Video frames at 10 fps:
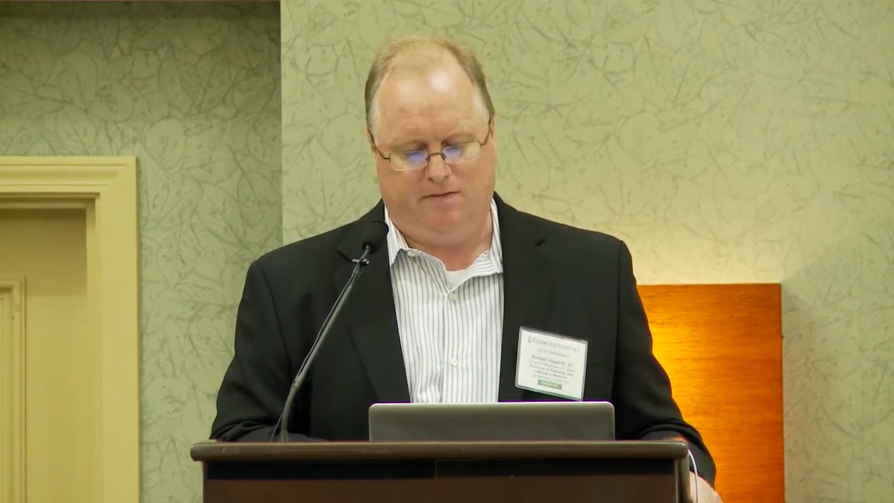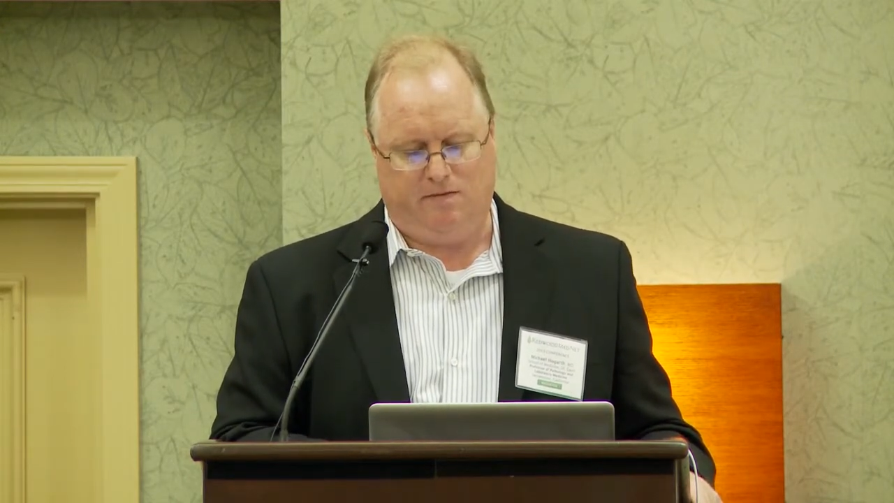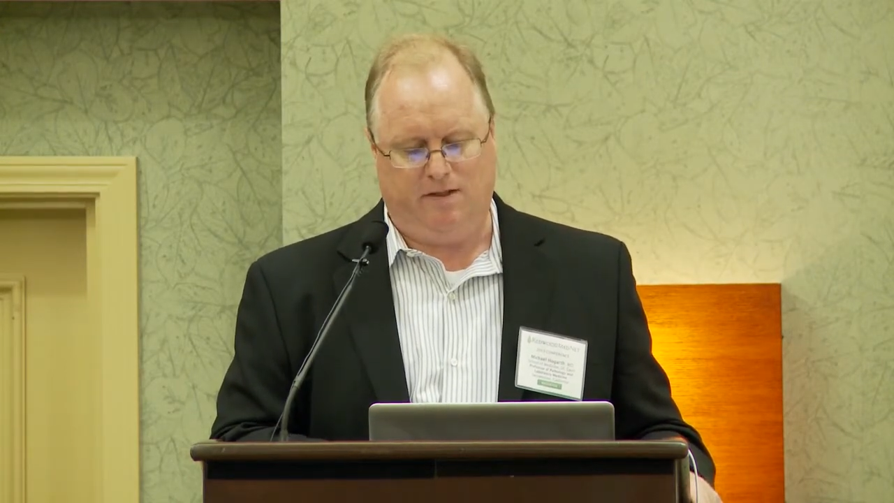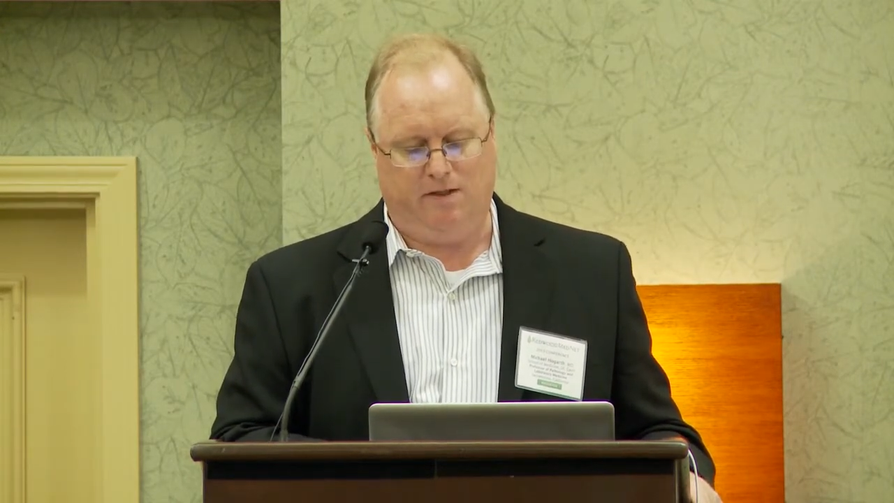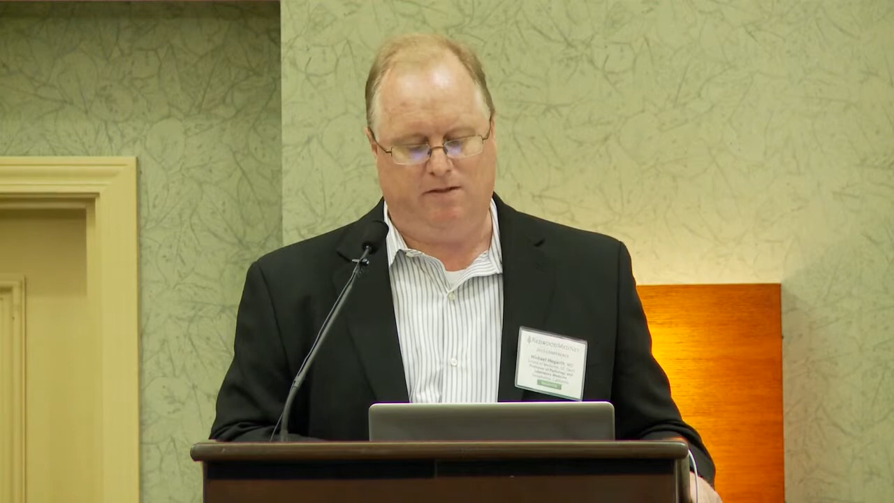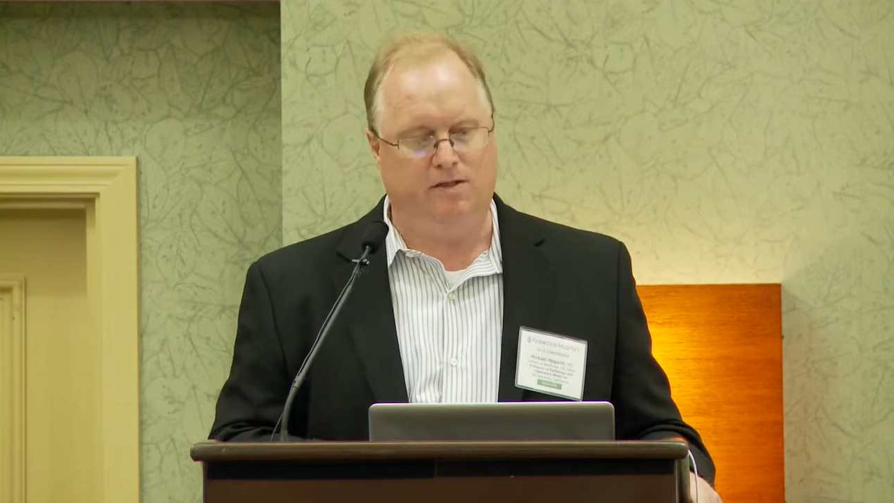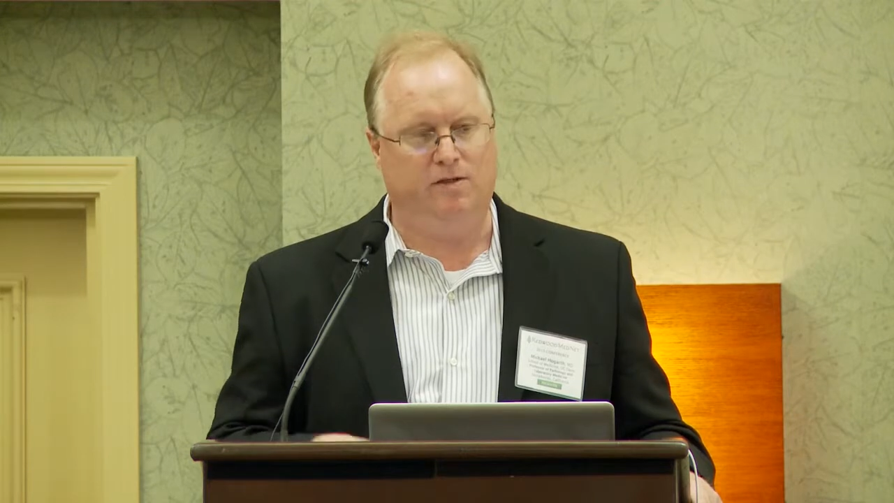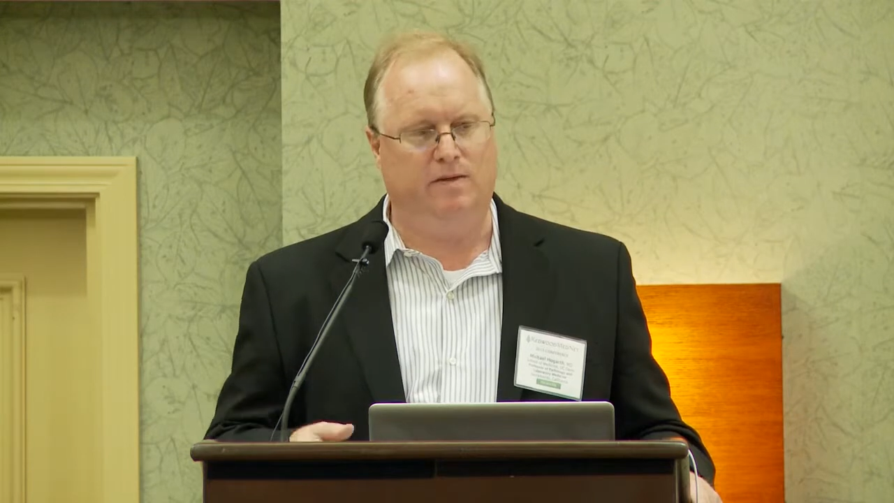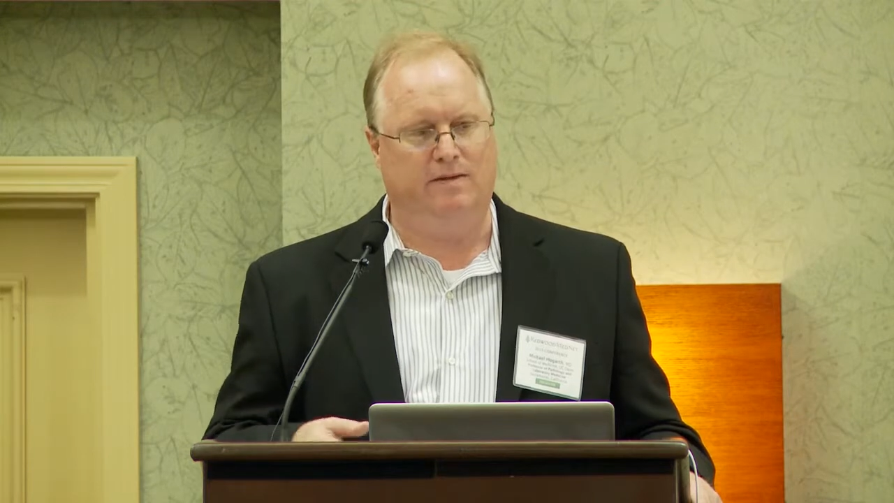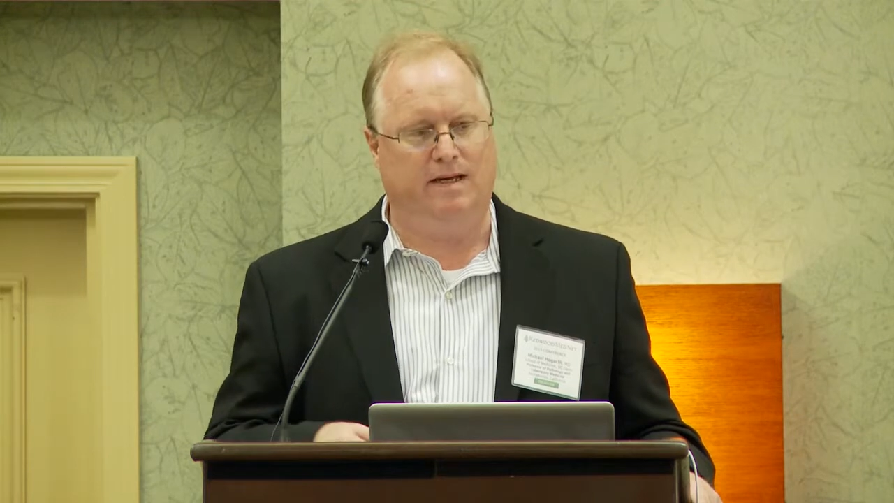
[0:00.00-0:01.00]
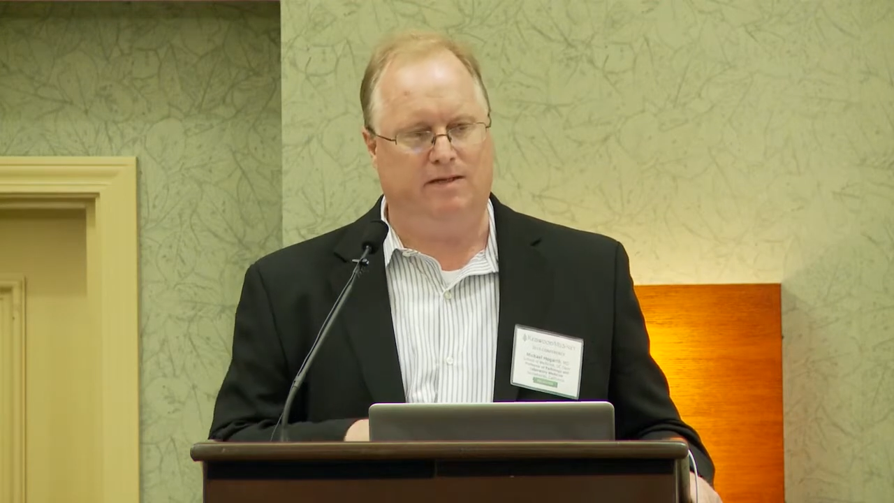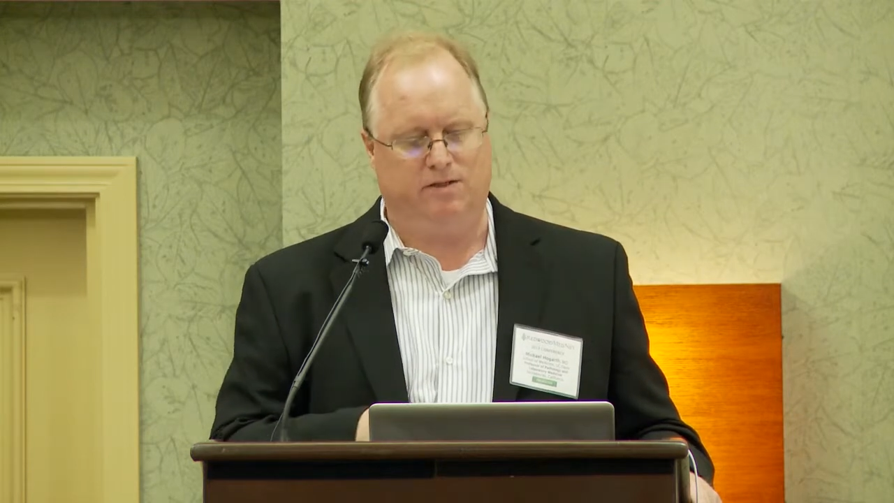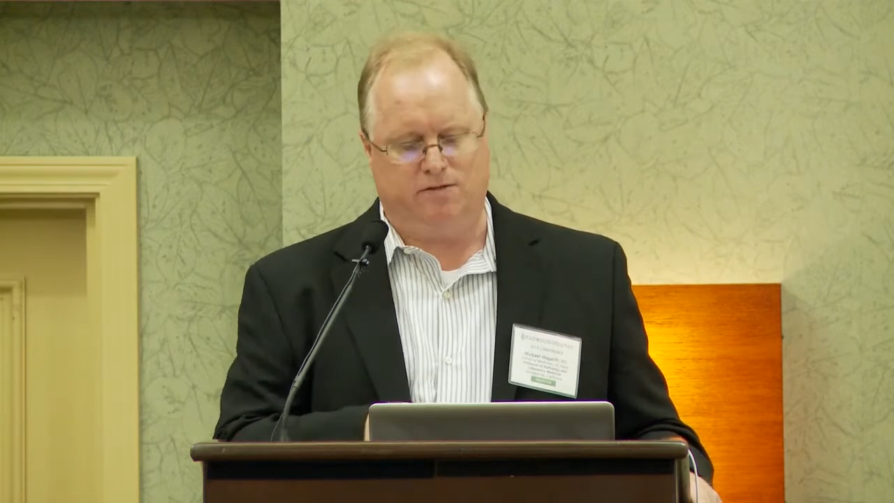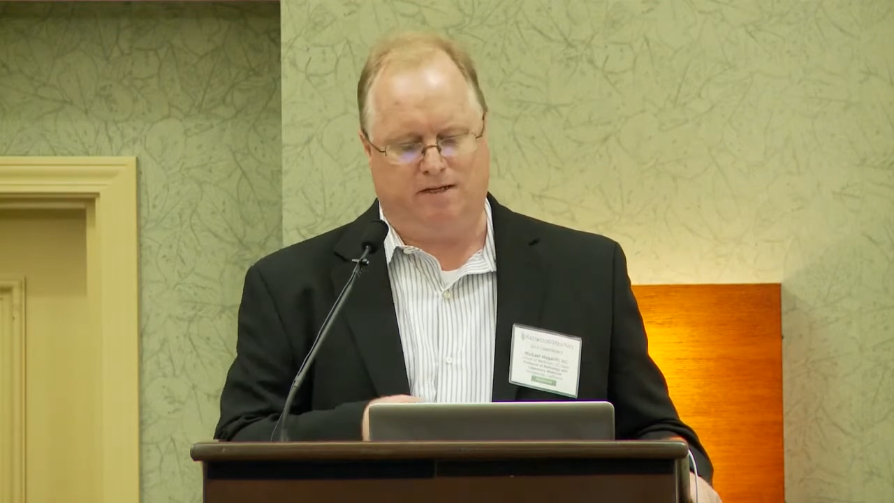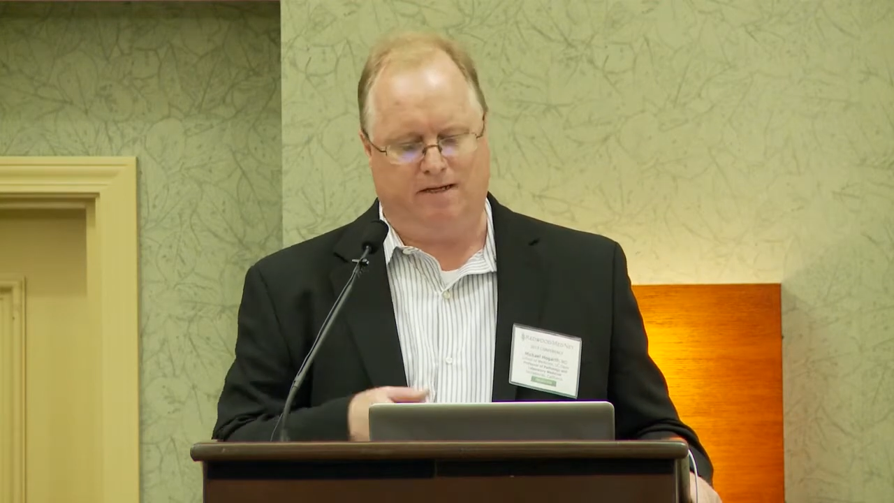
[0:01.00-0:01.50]
What you can do with that
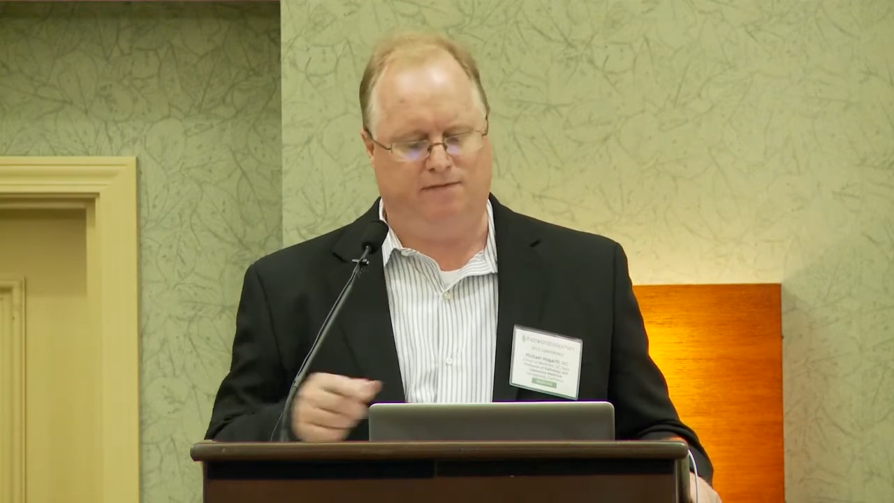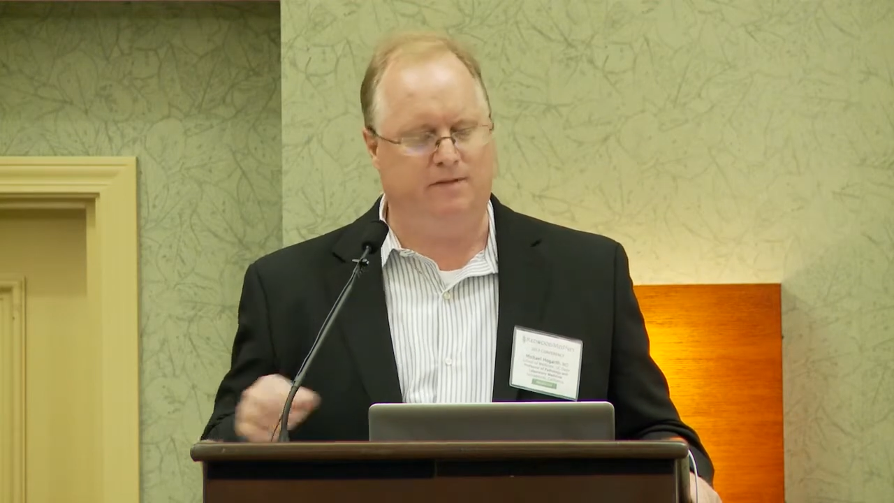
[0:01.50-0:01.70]
is drive